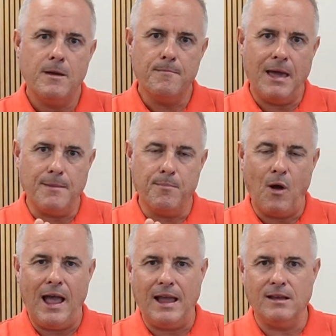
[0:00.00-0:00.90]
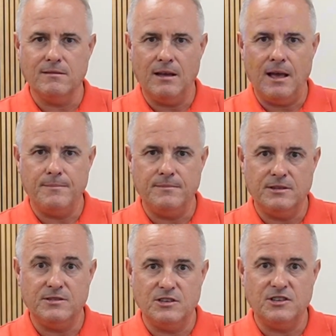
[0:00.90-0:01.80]
make buying
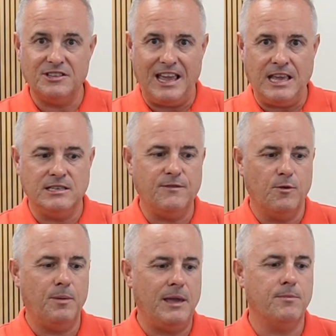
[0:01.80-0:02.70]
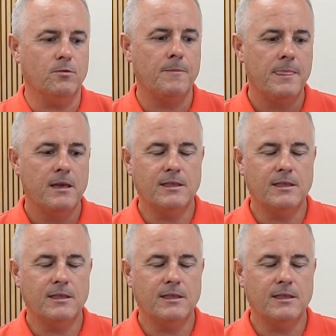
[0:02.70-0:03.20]
decisions easy for people.